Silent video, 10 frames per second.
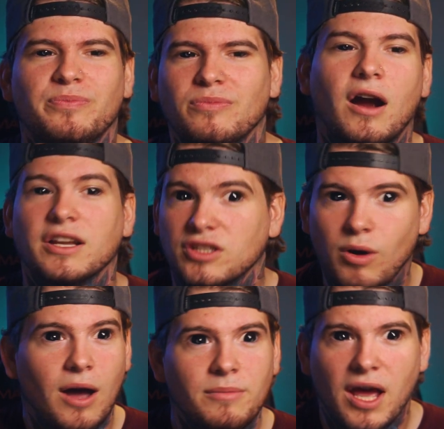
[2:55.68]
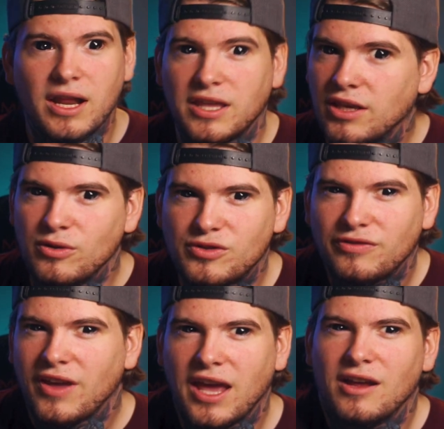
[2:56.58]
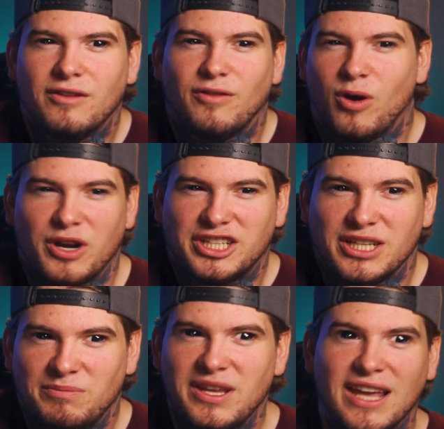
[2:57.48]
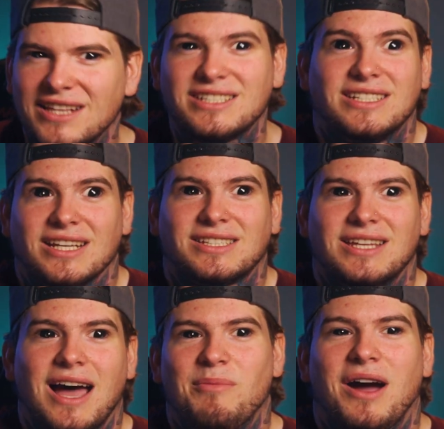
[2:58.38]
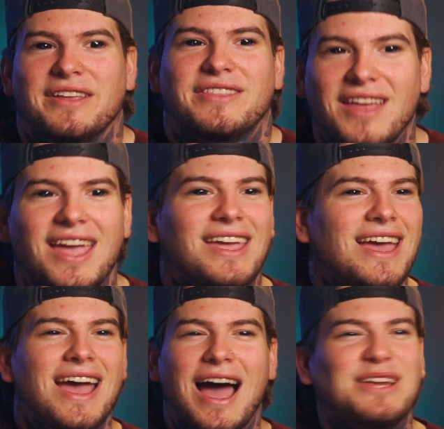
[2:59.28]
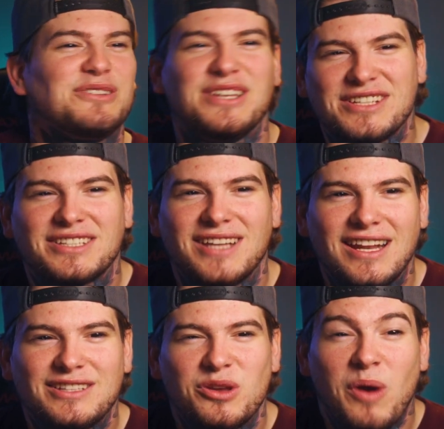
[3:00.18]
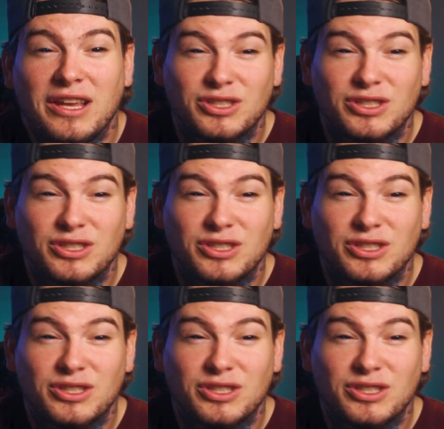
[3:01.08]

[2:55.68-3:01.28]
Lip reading: Alright, so I'm not a huge fan of RGB, it's just not my thing. I usually just set it to a